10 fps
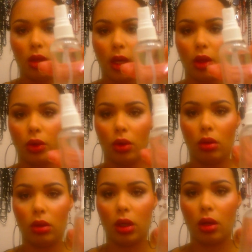like a
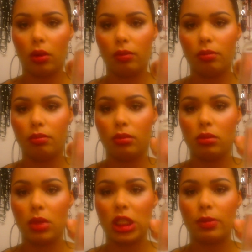little,
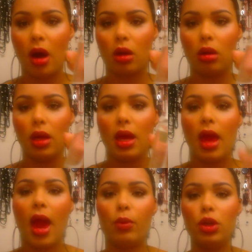mist bottle.
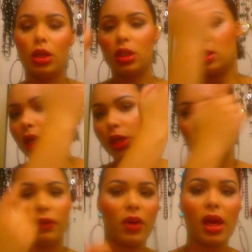And when you could just
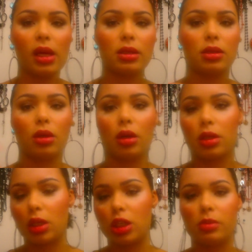dust your face, or
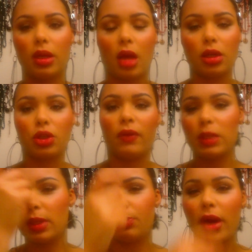excuse me, not dust your
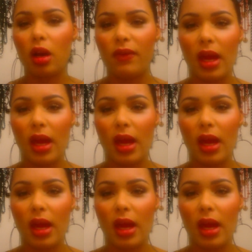face, but spray your